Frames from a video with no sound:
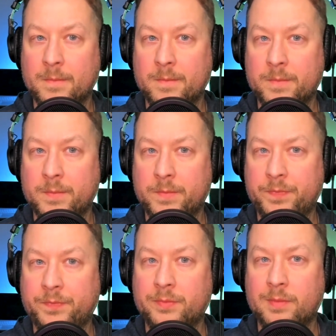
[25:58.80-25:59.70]

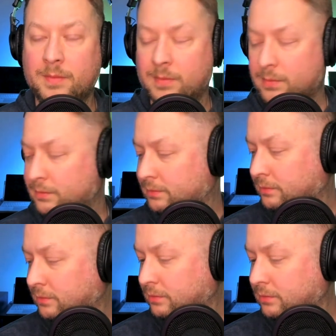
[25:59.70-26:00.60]

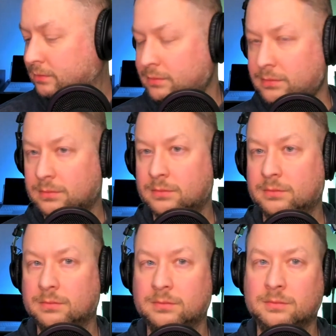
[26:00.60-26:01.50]

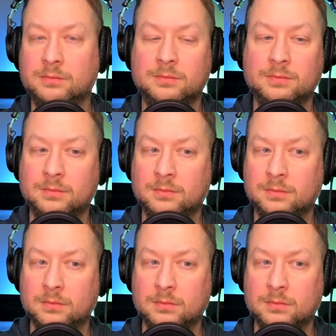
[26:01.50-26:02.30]
[no speech]